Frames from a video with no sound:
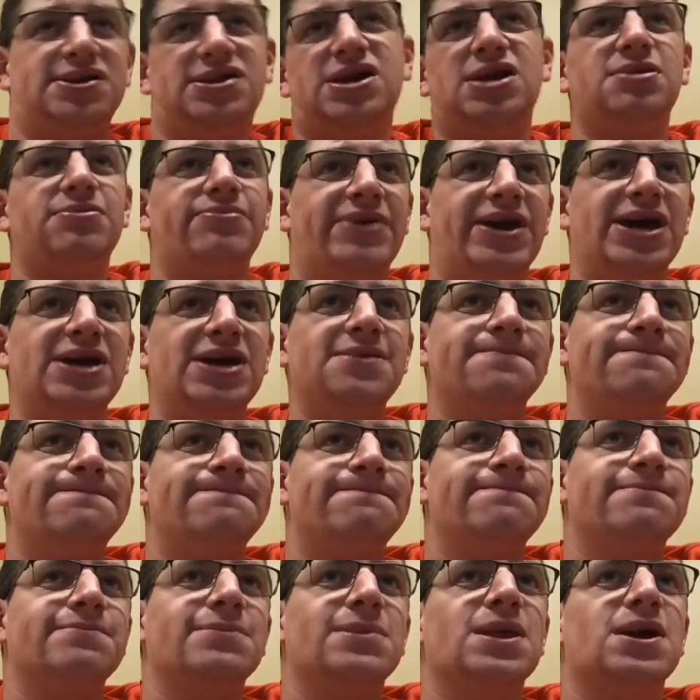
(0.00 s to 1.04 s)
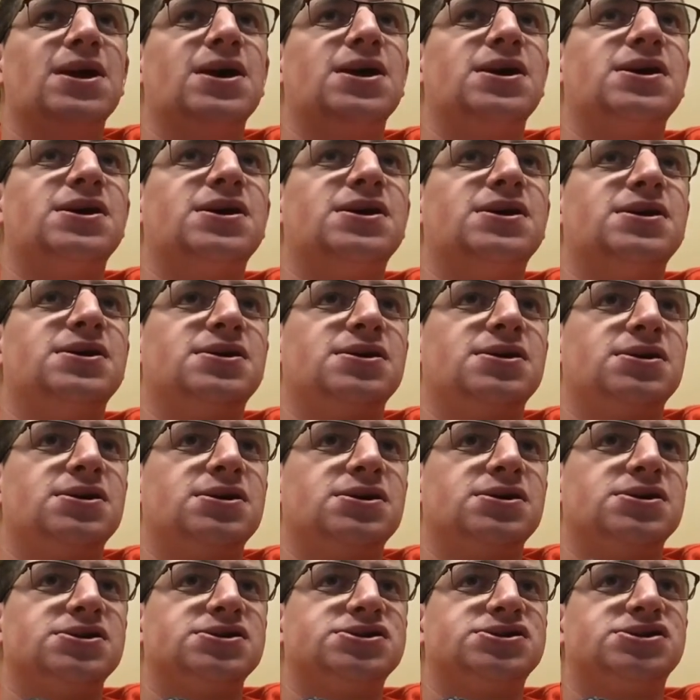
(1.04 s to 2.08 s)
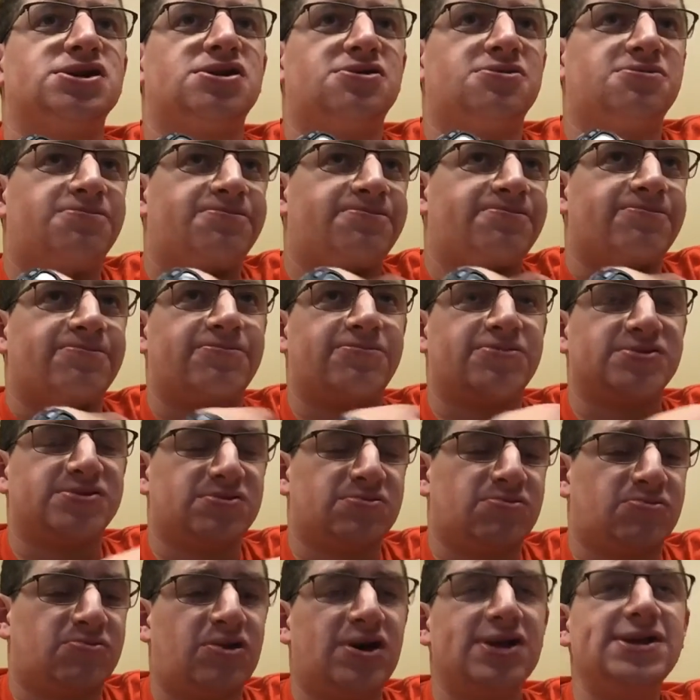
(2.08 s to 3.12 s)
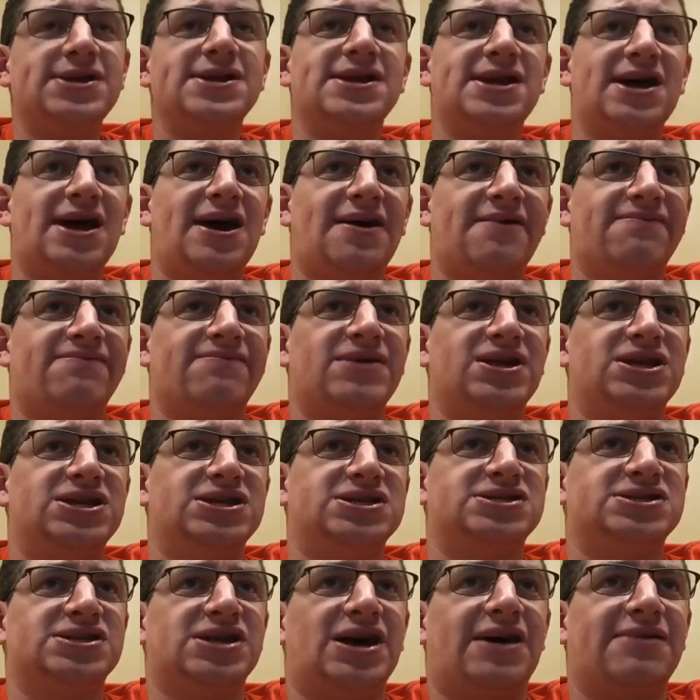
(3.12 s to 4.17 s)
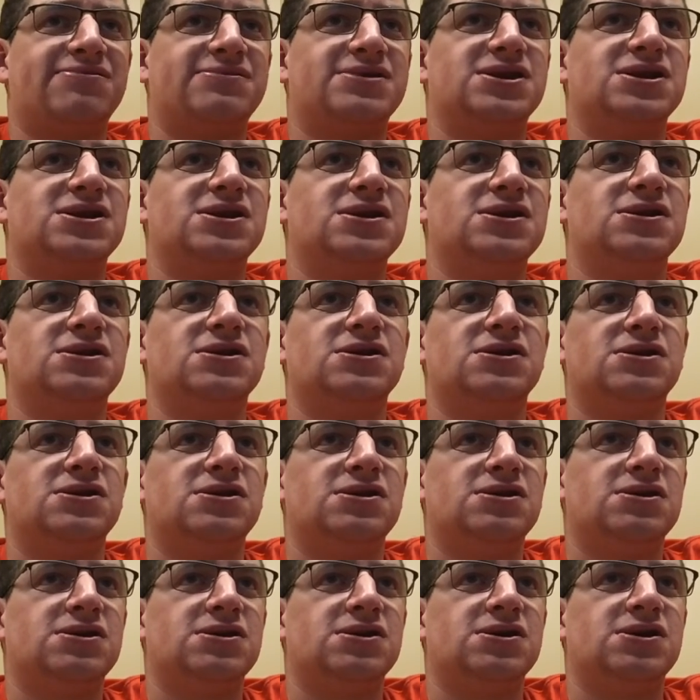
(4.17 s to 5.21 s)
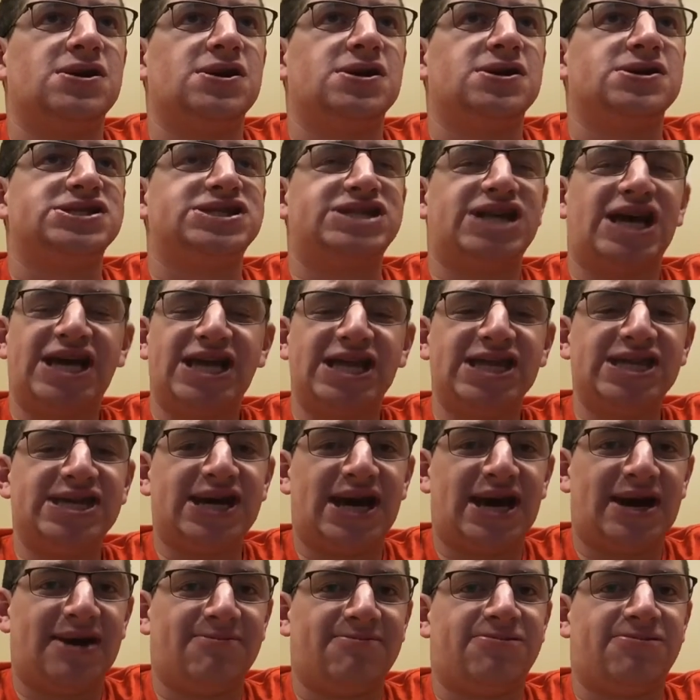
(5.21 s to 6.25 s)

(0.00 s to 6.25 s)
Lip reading: So, 1.5 minutes left. 2nd down for New England.